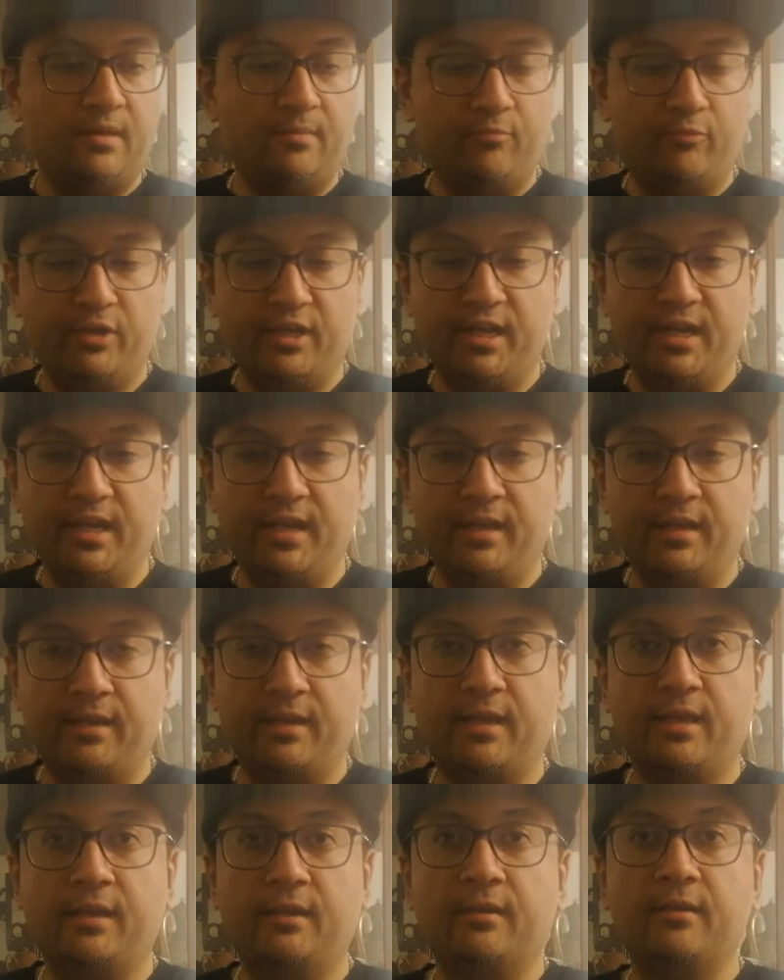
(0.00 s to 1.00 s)
preheating
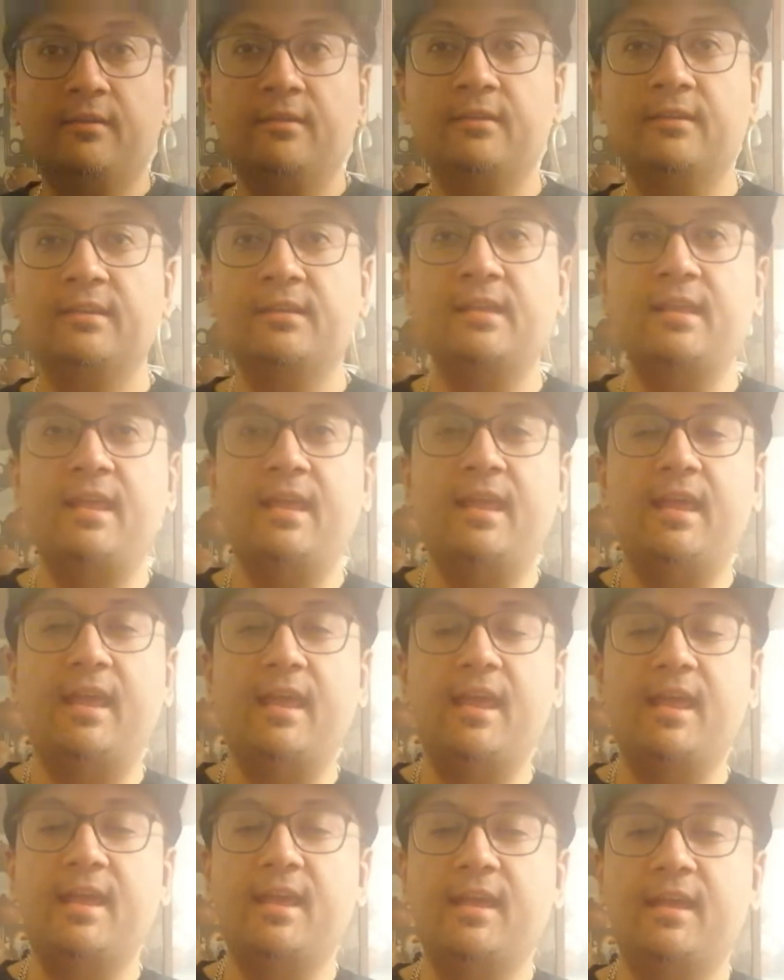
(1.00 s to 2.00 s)
again.
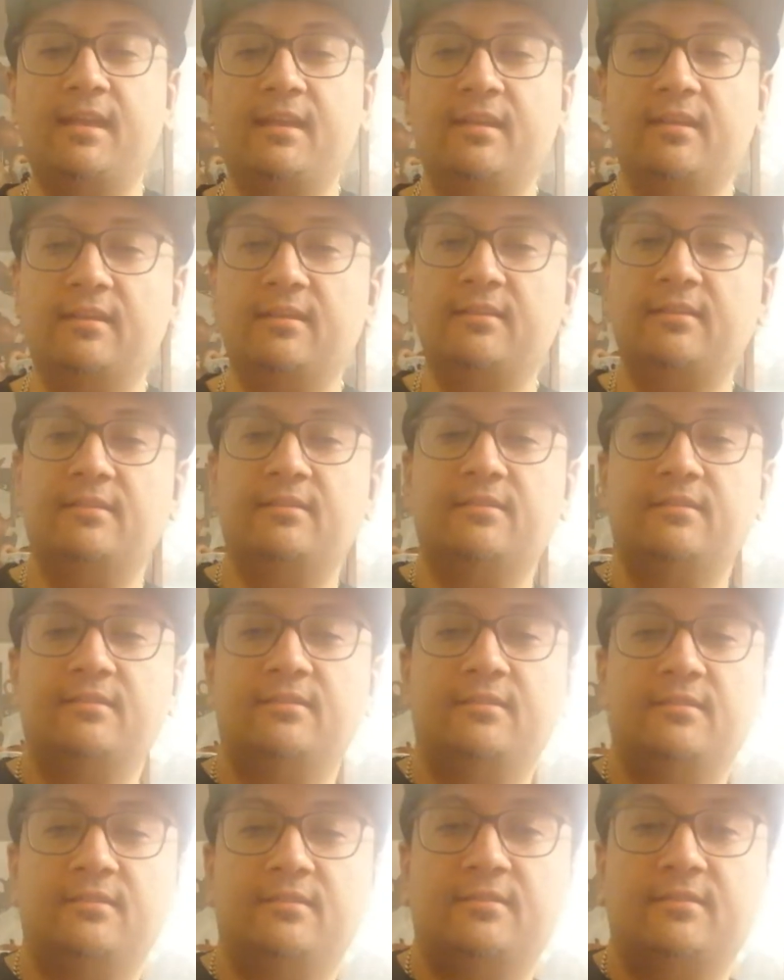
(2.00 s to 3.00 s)
And
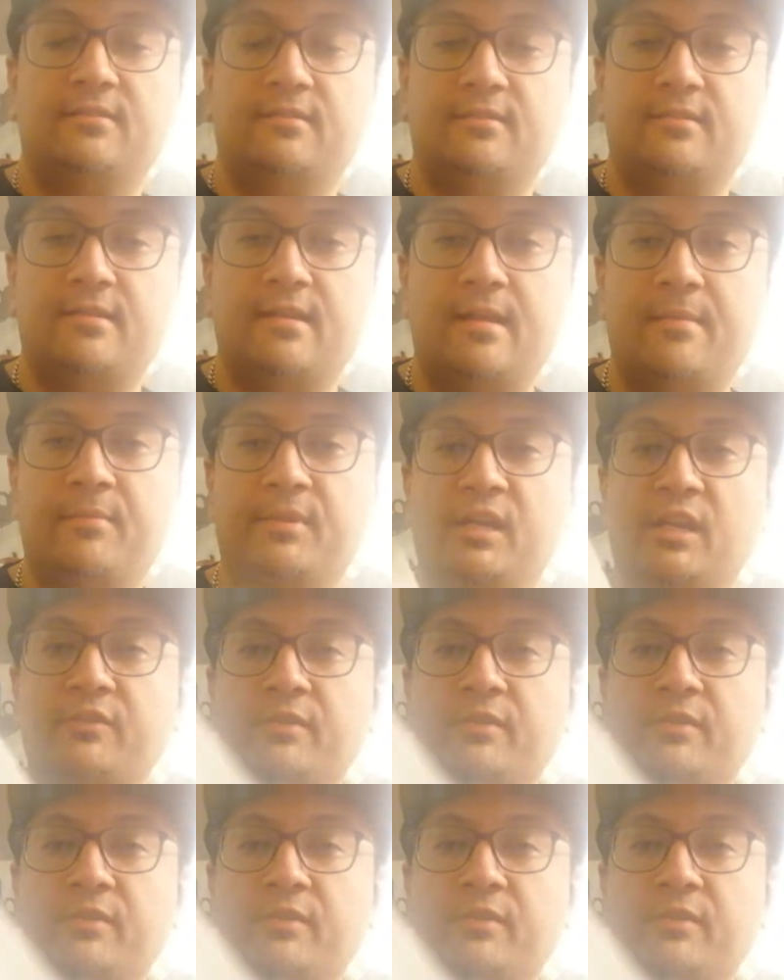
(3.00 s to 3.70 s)
I'm gonna